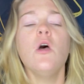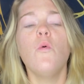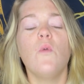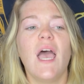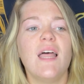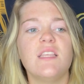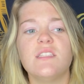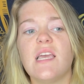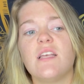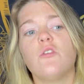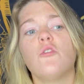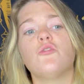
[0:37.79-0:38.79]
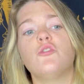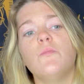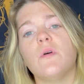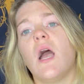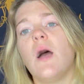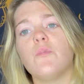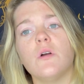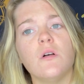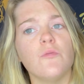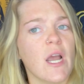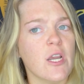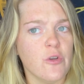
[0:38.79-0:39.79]
We had these like little chupacabra
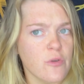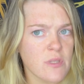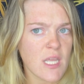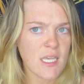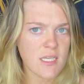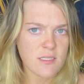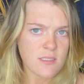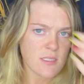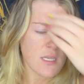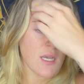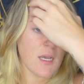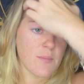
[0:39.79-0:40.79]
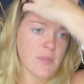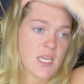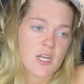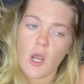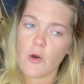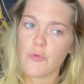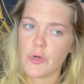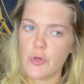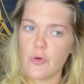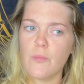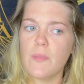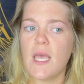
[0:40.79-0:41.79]
raccoon things get in our
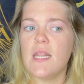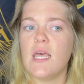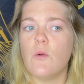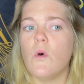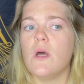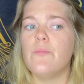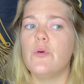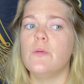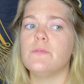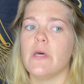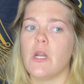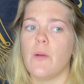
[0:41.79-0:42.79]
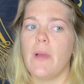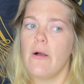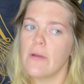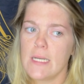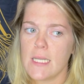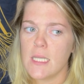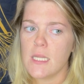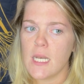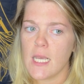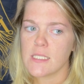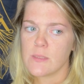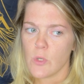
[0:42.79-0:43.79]
room, and then one pooped on our balcony the
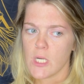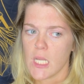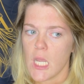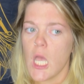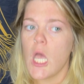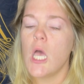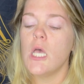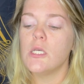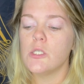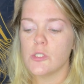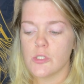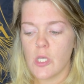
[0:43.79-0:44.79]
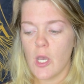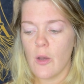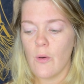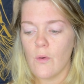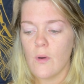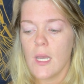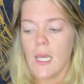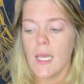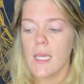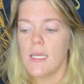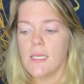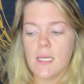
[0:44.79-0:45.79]
next morning. So
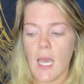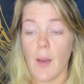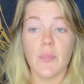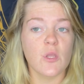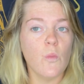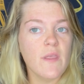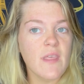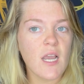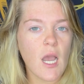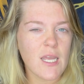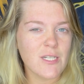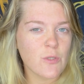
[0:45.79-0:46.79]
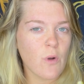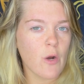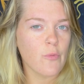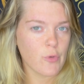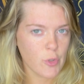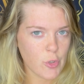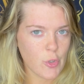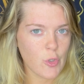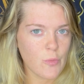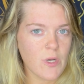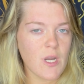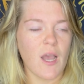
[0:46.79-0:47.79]
yeah, but the one that got into our
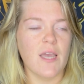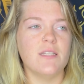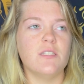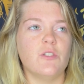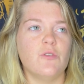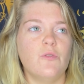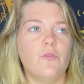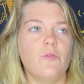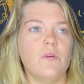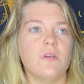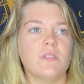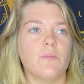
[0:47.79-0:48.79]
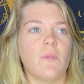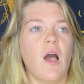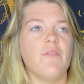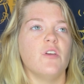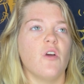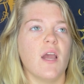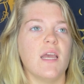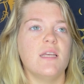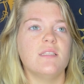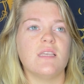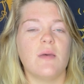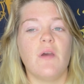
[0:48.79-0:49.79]
room got into some coffee
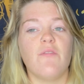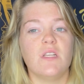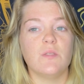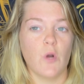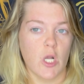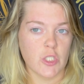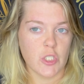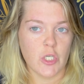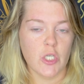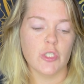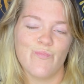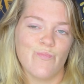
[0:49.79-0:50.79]
grinds and my friend's bronzer.